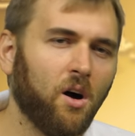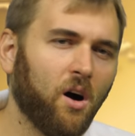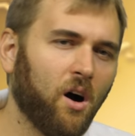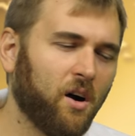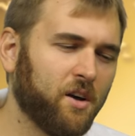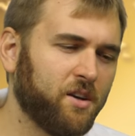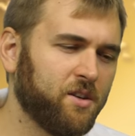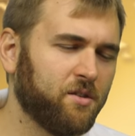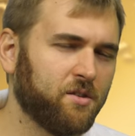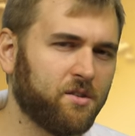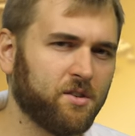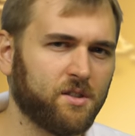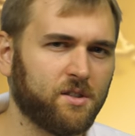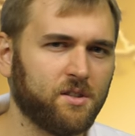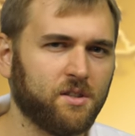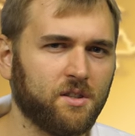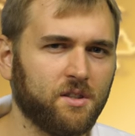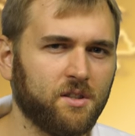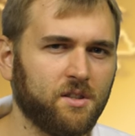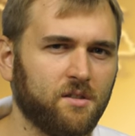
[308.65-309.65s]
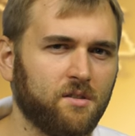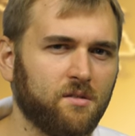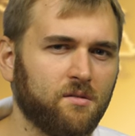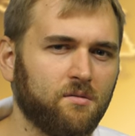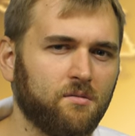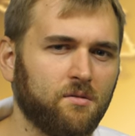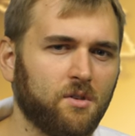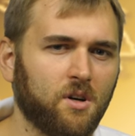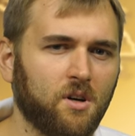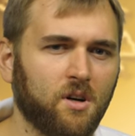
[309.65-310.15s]
Are you interested
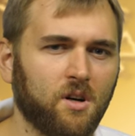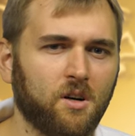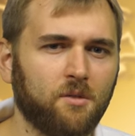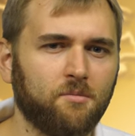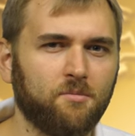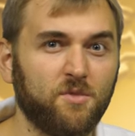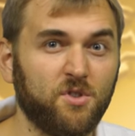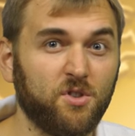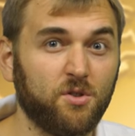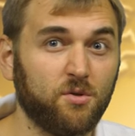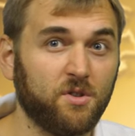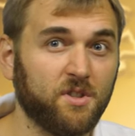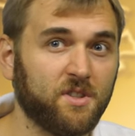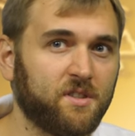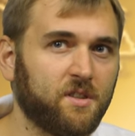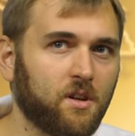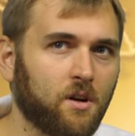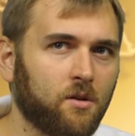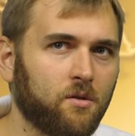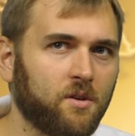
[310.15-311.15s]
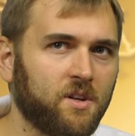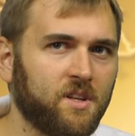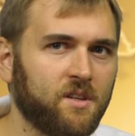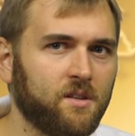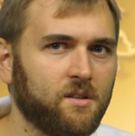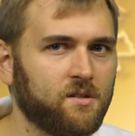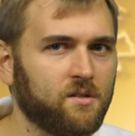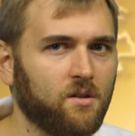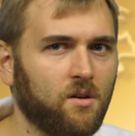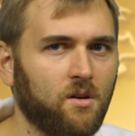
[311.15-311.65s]
in uh, new
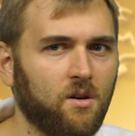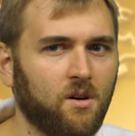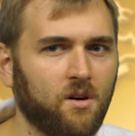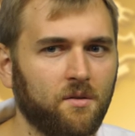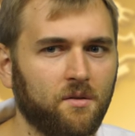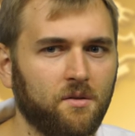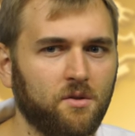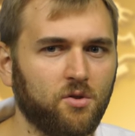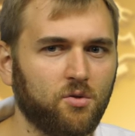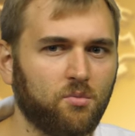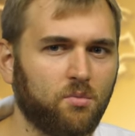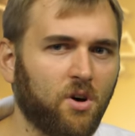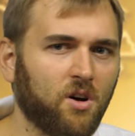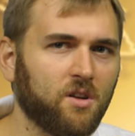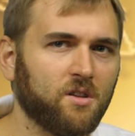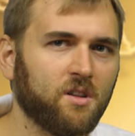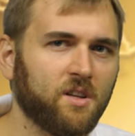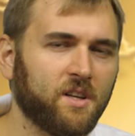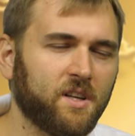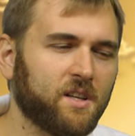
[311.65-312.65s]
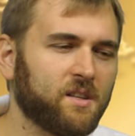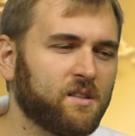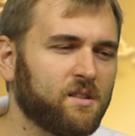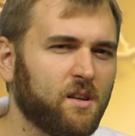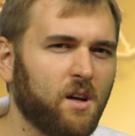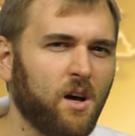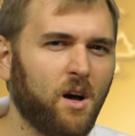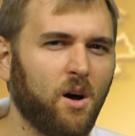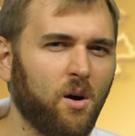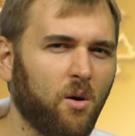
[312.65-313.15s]
distilleries or new bottlings?